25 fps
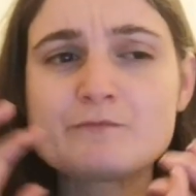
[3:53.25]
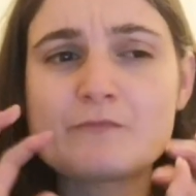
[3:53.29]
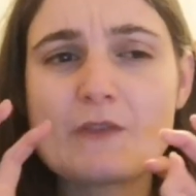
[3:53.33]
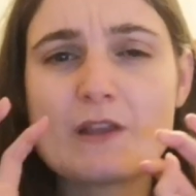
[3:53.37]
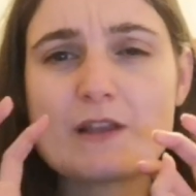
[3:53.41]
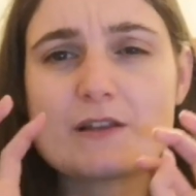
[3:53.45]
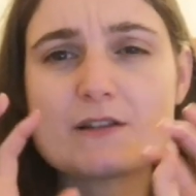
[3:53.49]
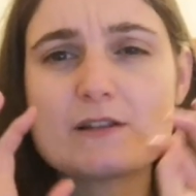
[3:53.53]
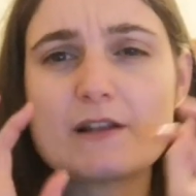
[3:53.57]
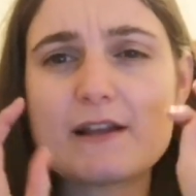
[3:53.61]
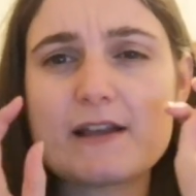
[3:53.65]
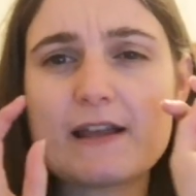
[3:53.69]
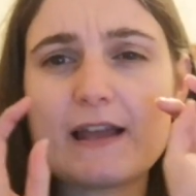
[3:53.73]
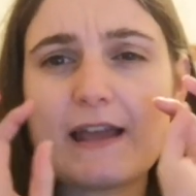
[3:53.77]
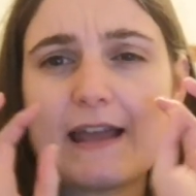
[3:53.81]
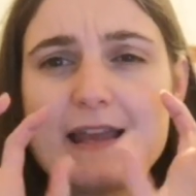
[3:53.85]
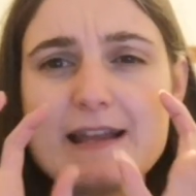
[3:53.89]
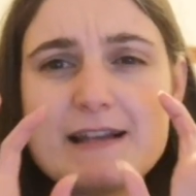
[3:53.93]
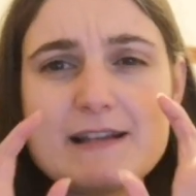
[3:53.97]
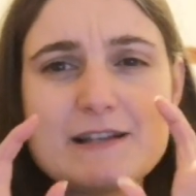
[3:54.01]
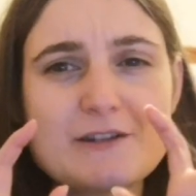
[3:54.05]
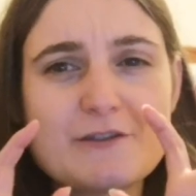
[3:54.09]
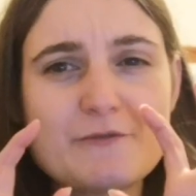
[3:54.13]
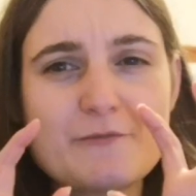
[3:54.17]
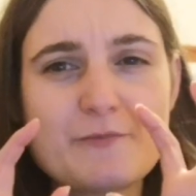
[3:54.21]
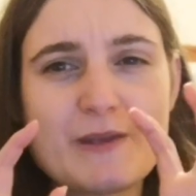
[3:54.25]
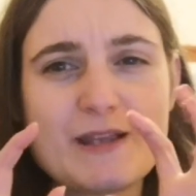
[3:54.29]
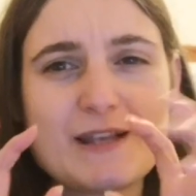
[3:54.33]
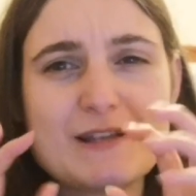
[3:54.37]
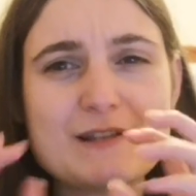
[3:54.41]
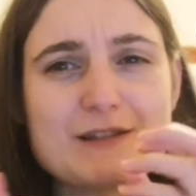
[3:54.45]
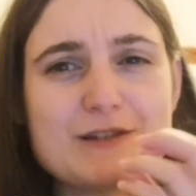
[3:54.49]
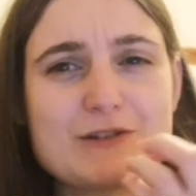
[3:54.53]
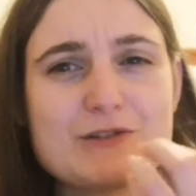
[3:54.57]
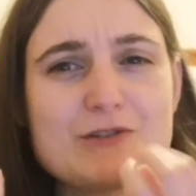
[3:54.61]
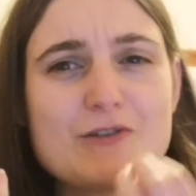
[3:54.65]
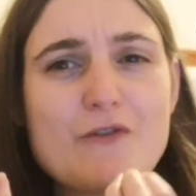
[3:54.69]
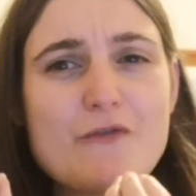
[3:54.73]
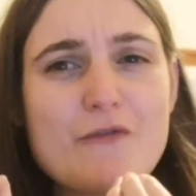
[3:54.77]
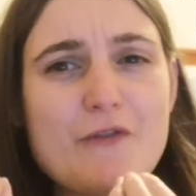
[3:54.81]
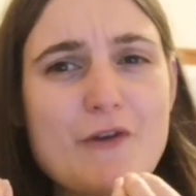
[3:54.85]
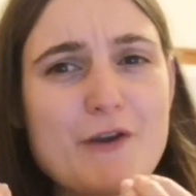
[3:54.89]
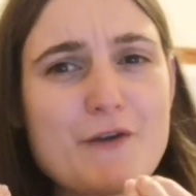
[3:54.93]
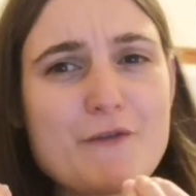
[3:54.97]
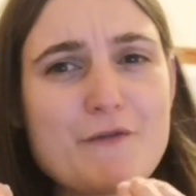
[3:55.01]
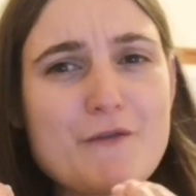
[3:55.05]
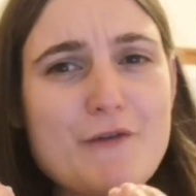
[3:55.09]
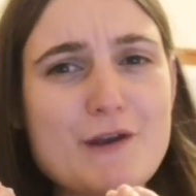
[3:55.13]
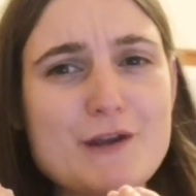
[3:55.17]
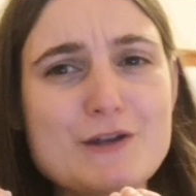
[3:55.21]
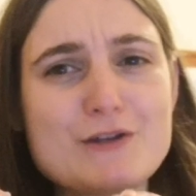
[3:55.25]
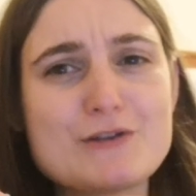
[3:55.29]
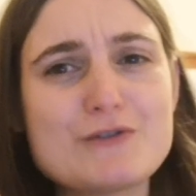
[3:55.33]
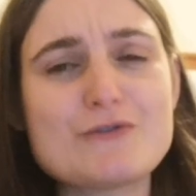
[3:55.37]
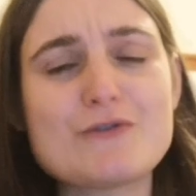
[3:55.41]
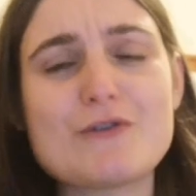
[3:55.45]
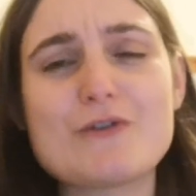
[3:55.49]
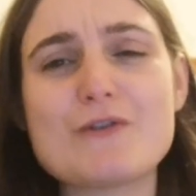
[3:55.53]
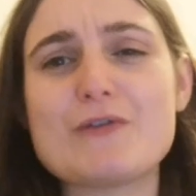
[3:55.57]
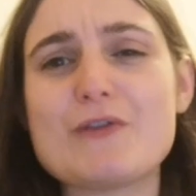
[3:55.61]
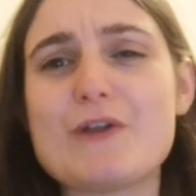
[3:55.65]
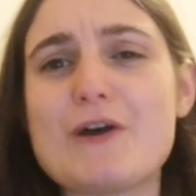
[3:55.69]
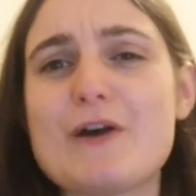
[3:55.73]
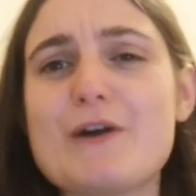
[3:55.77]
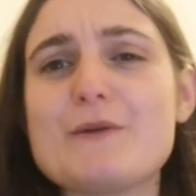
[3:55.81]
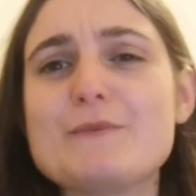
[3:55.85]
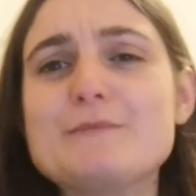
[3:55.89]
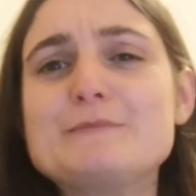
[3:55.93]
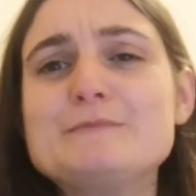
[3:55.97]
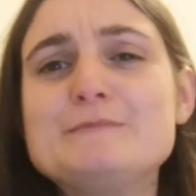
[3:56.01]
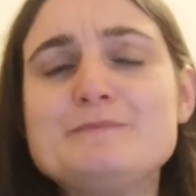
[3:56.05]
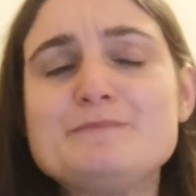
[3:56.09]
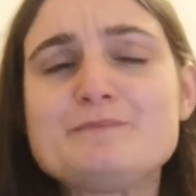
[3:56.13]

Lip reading: It's like a hint of peas. It's not very, very strong though.